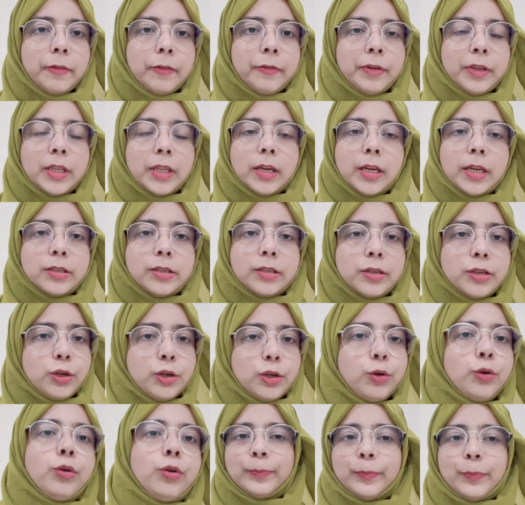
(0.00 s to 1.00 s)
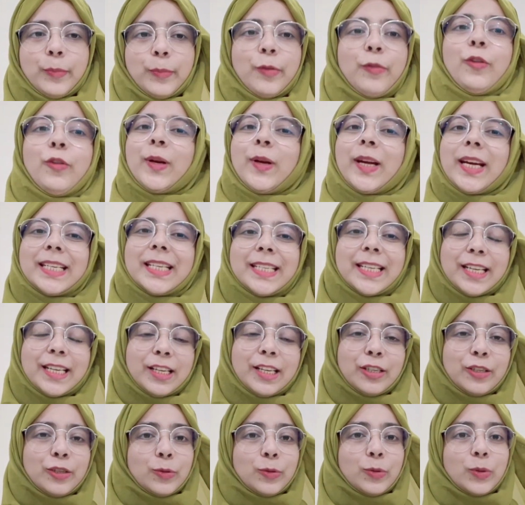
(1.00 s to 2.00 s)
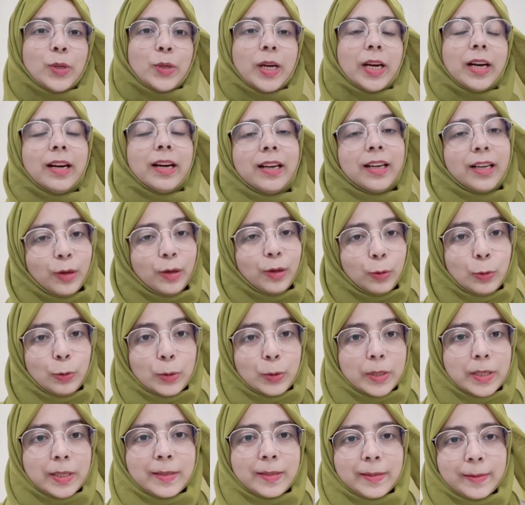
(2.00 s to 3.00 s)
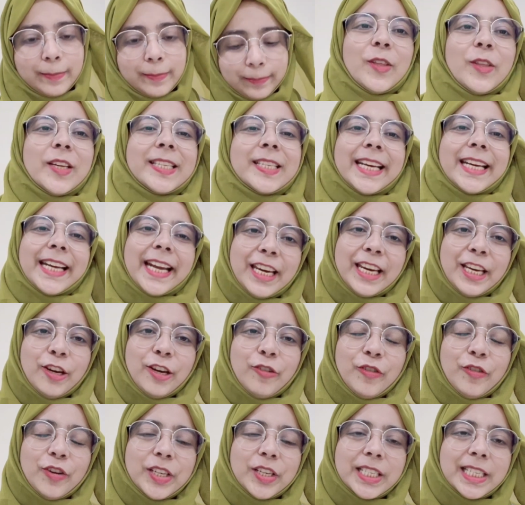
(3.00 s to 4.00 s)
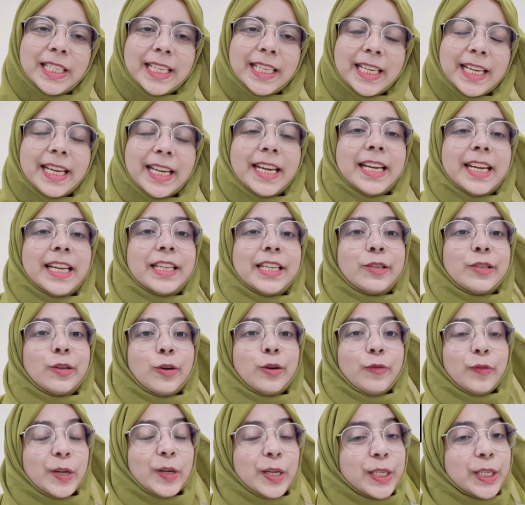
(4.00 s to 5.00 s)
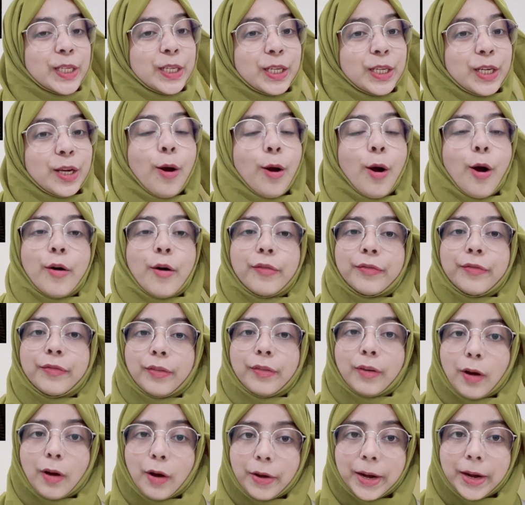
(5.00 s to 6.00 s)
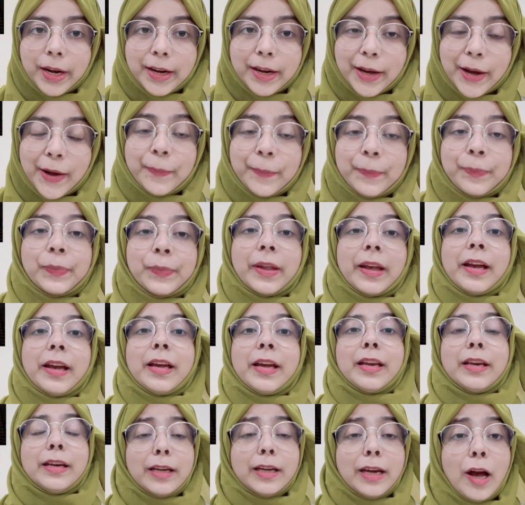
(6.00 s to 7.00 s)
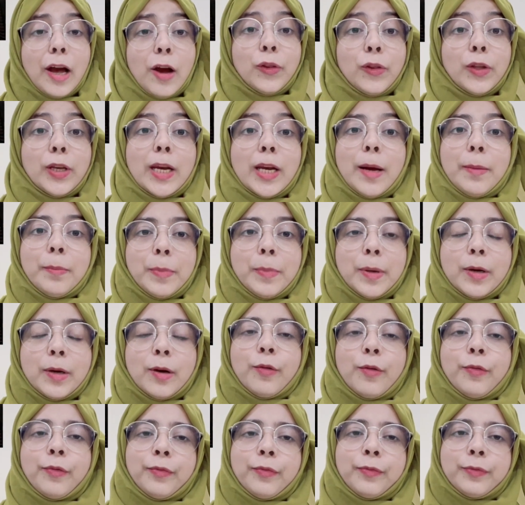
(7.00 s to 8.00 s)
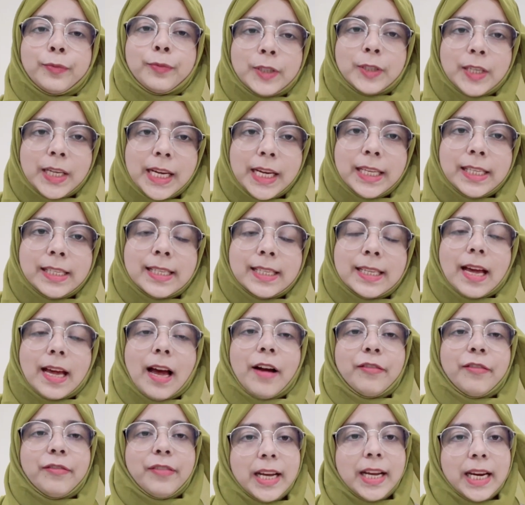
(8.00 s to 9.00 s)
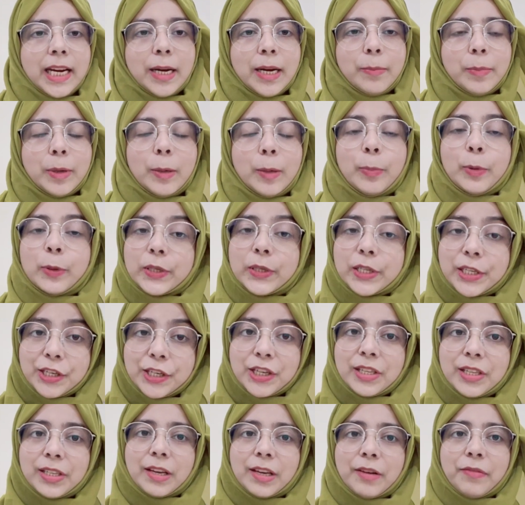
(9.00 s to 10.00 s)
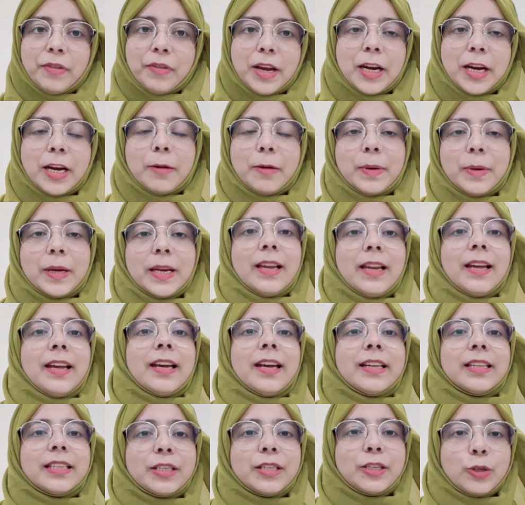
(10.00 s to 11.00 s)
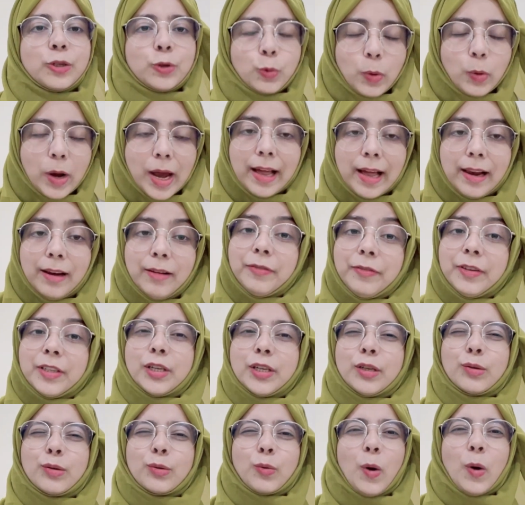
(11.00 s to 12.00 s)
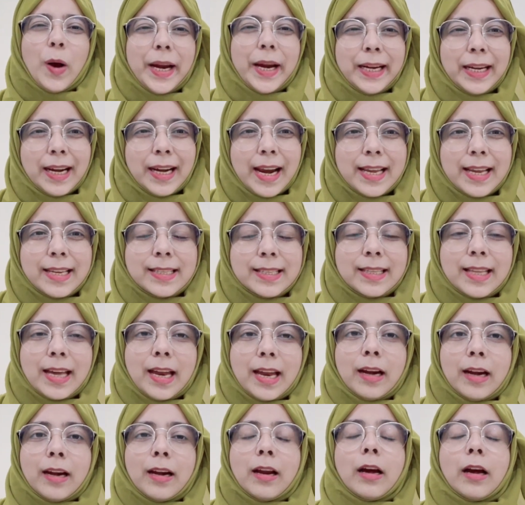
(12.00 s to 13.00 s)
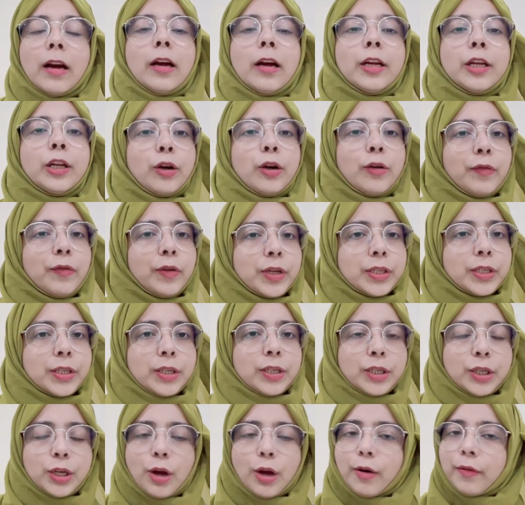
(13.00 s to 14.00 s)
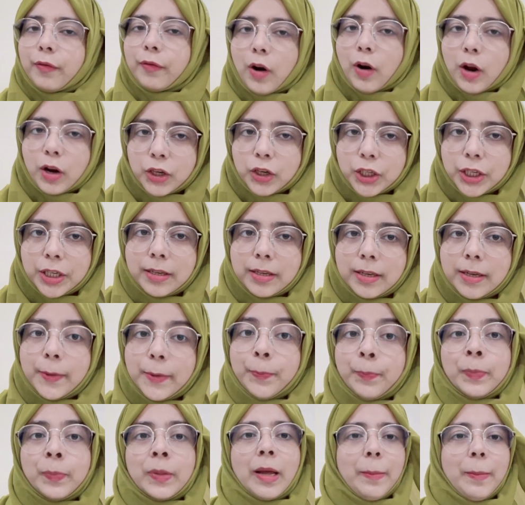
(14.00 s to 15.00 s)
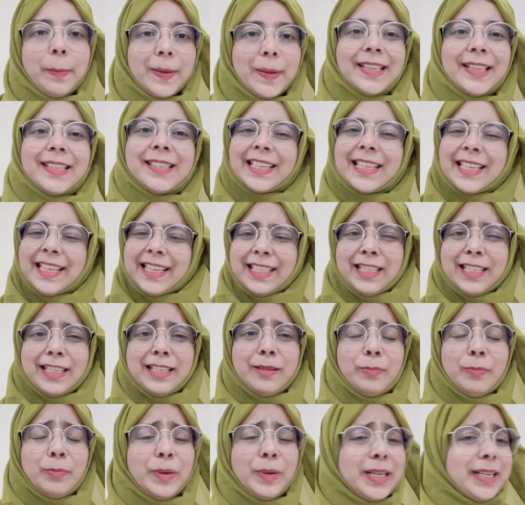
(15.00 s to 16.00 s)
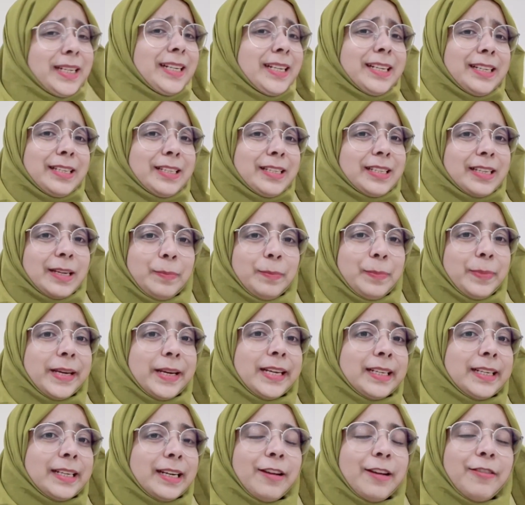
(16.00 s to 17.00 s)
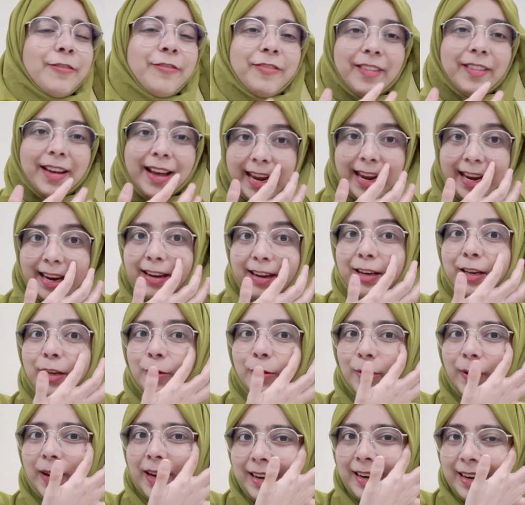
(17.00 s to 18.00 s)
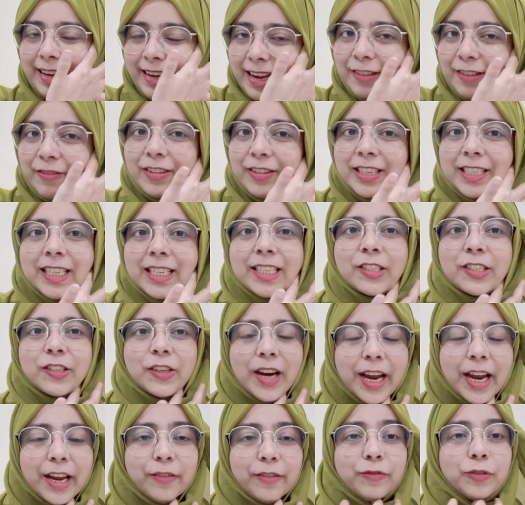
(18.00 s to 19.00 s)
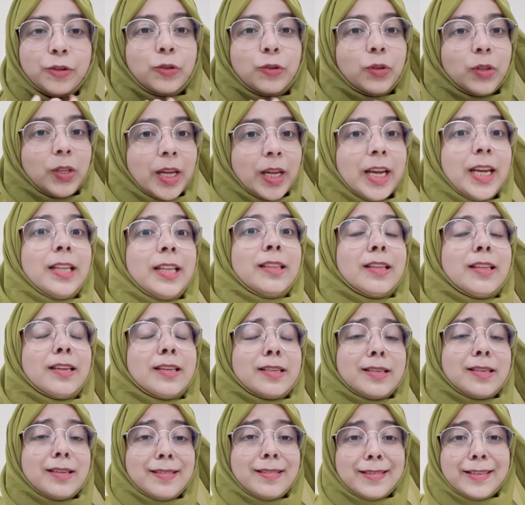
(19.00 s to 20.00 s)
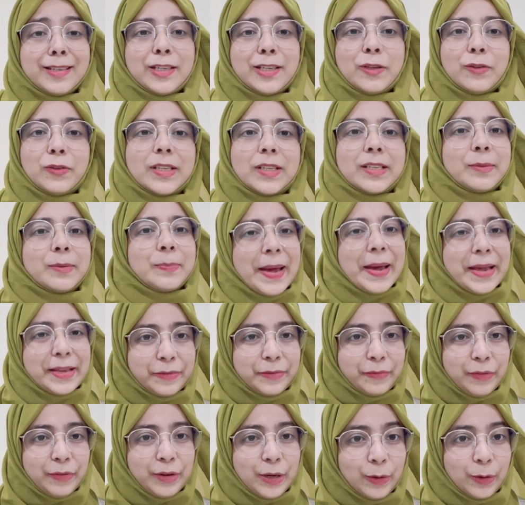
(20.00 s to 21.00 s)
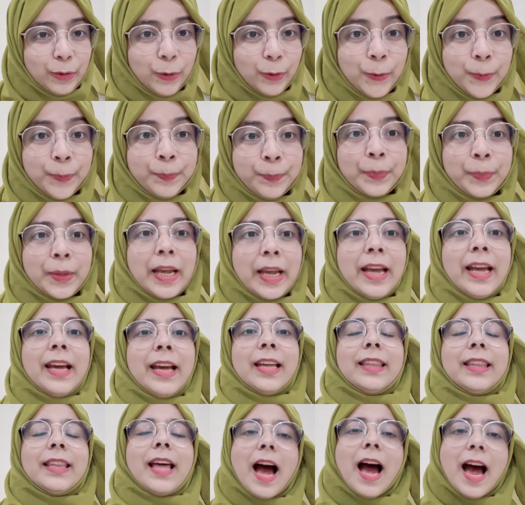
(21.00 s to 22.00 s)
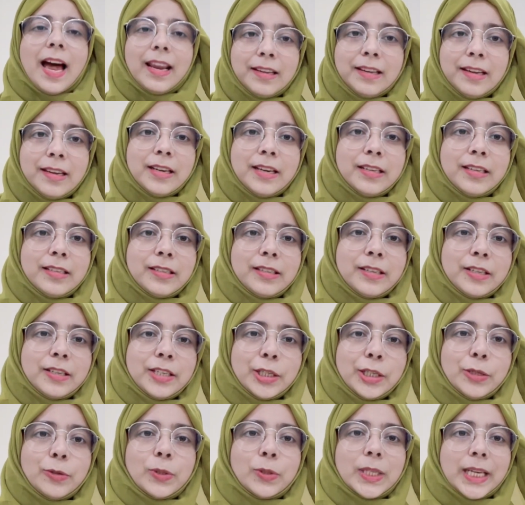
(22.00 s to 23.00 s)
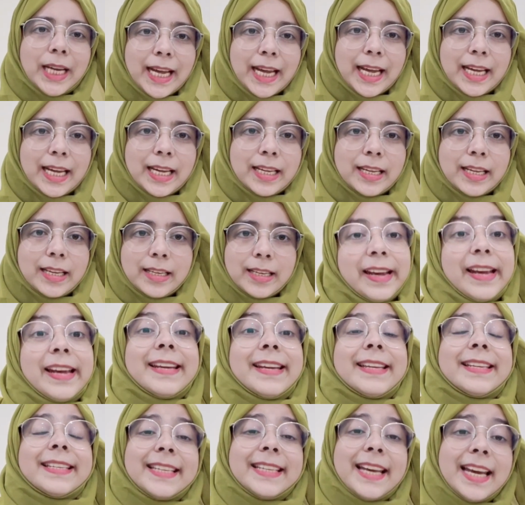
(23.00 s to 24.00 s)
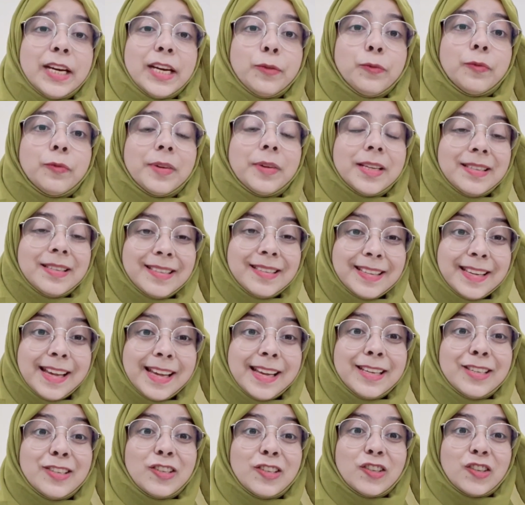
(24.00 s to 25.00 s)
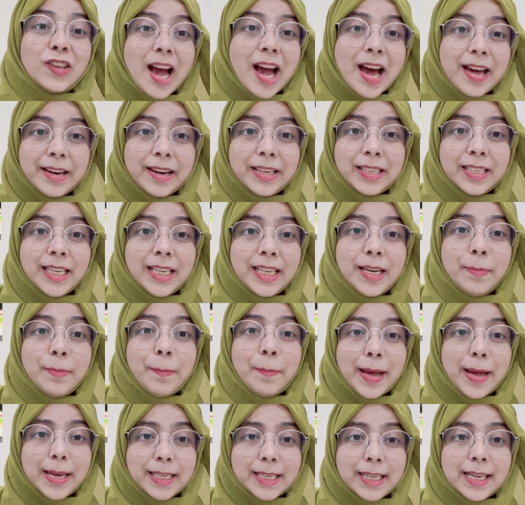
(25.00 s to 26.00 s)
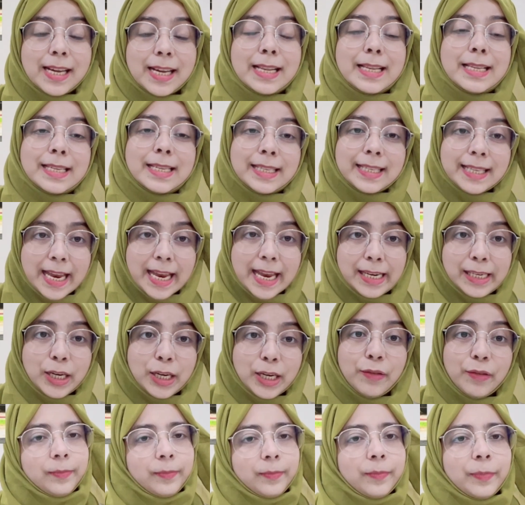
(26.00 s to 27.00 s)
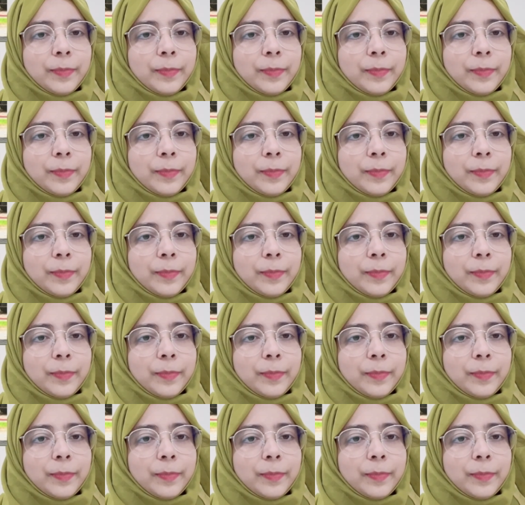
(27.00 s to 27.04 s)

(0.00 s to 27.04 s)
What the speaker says: with the institute before getting into the course. The second university is University of Florida. Now the number of seats available, positions available is 12, which is quite less than University of Rochester, but it's completely fine. You can give it a try if you think this institute is best for you. The other institute is St. Vincent Charity Medical Center,